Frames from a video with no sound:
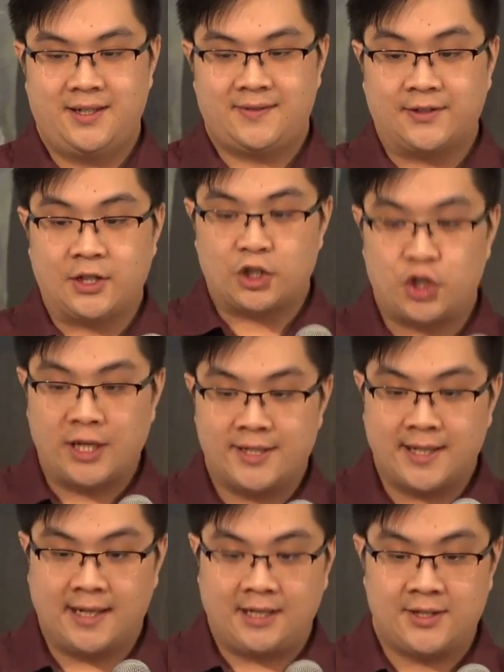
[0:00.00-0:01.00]
that the
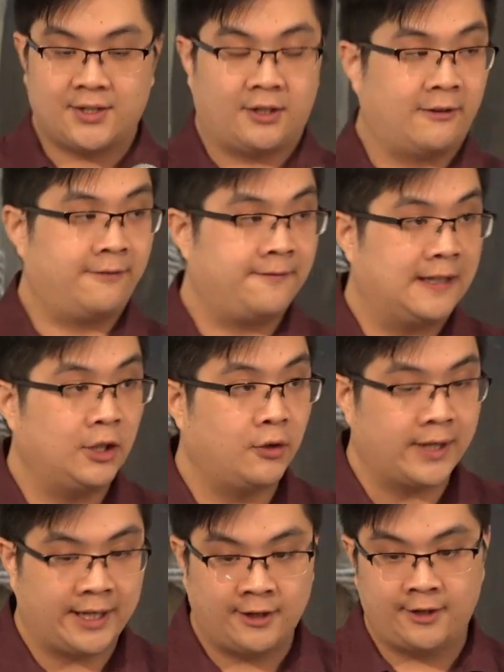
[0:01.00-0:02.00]
Gentiles are fellow
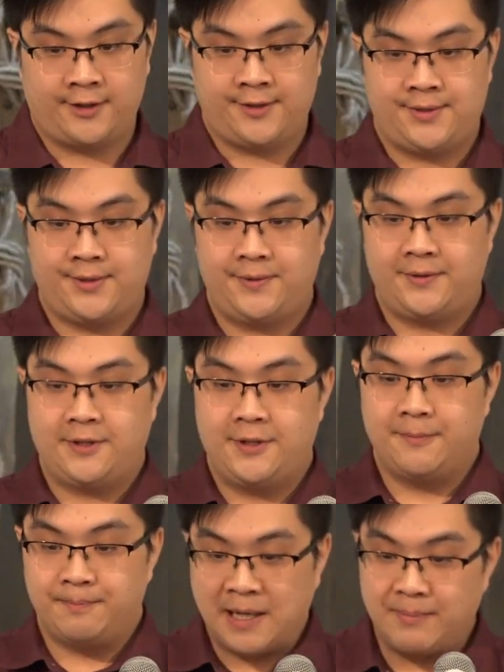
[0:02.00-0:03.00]
heirs,
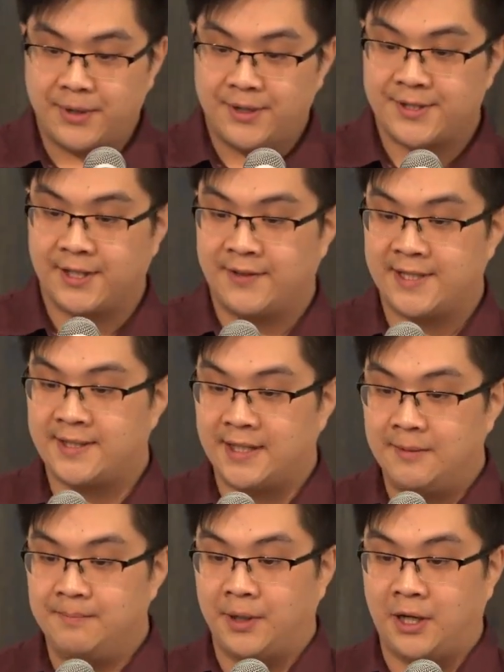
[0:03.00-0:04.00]
members of the
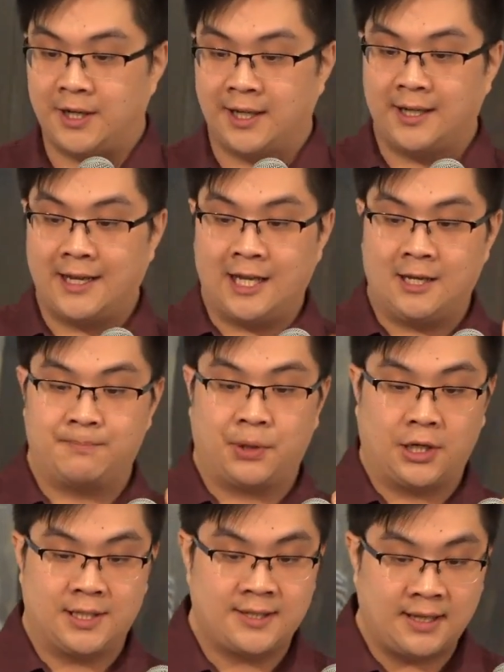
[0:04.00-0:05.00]
same body, and
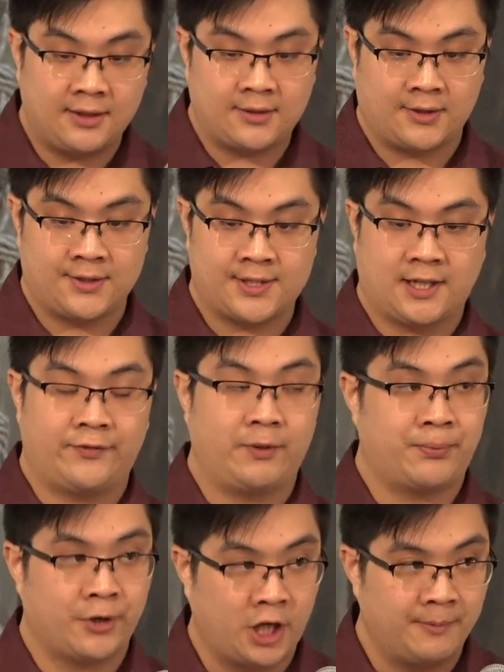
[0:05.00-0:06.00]
partakers of the
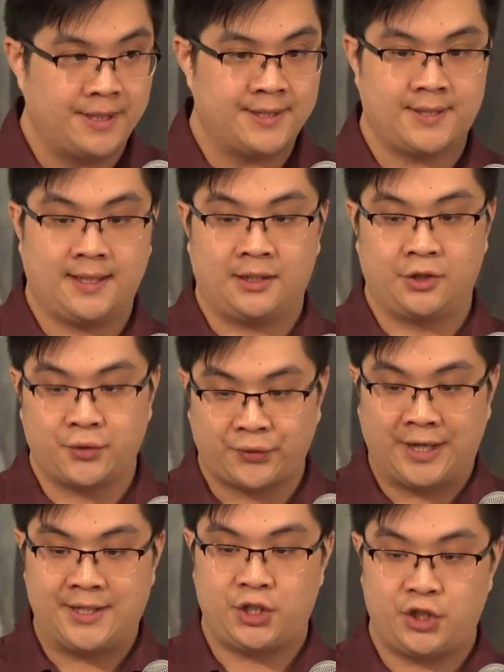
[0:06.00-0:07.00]
promise in
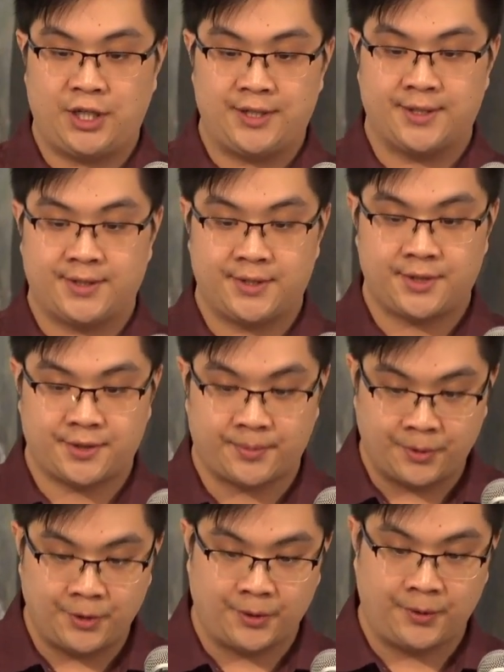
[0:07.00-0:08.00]
Christ Jesus
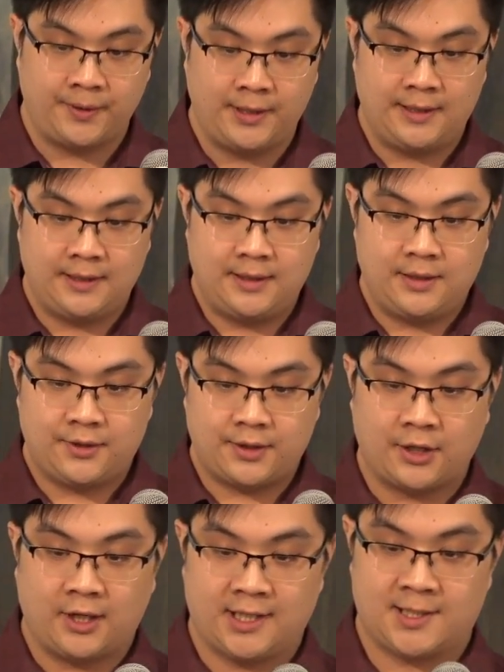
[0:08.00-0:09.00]
through the
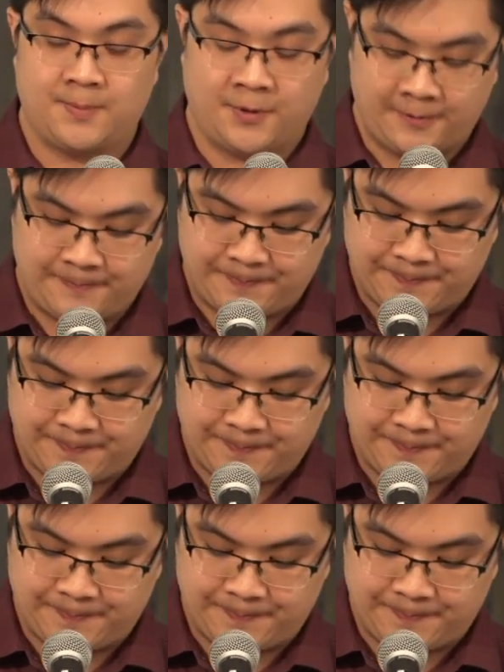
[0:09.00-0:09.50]
gospel.